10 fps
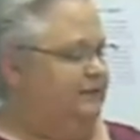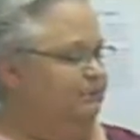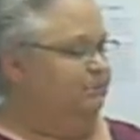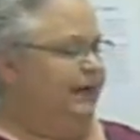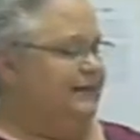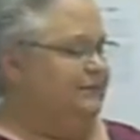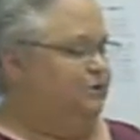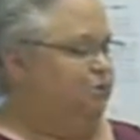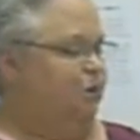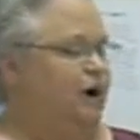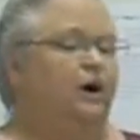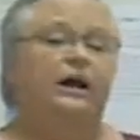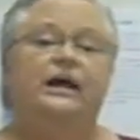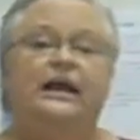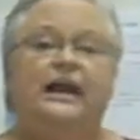some places where
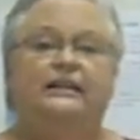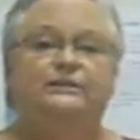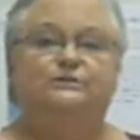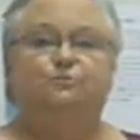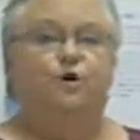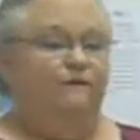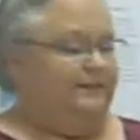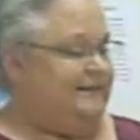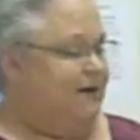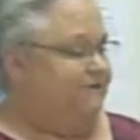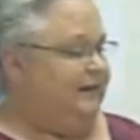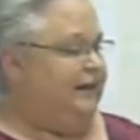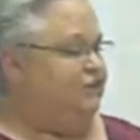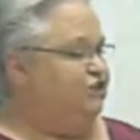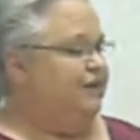it's more of a
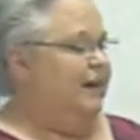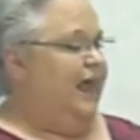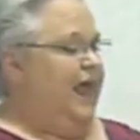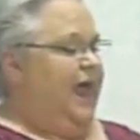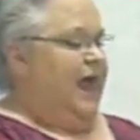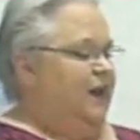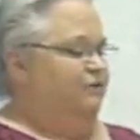definition, and